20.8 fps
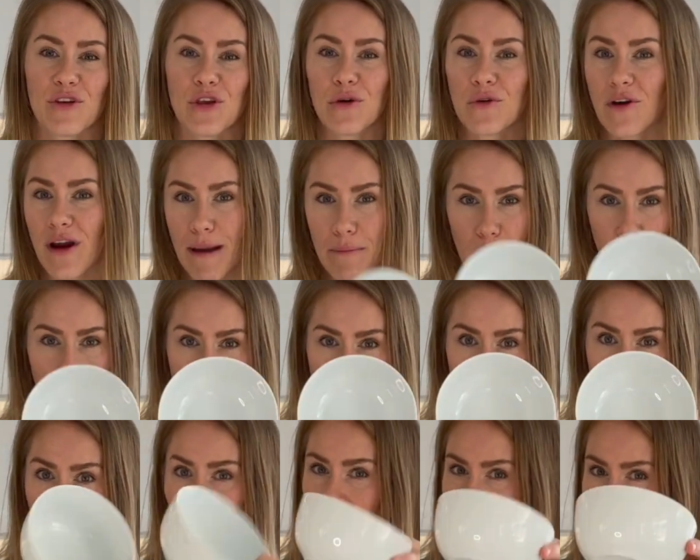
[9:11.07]
you grab a
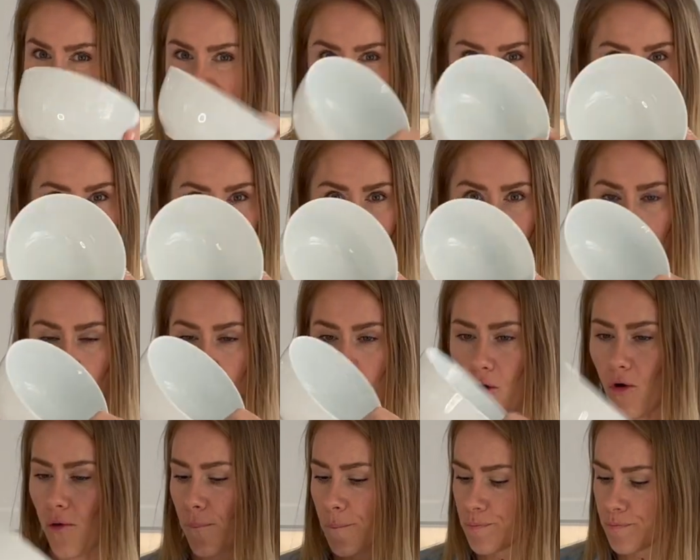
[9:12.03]
bowl, any kind of
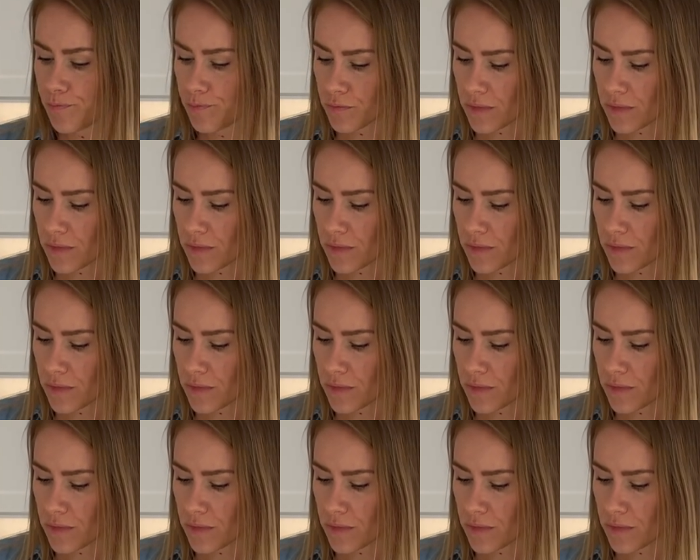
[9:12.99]
bowl,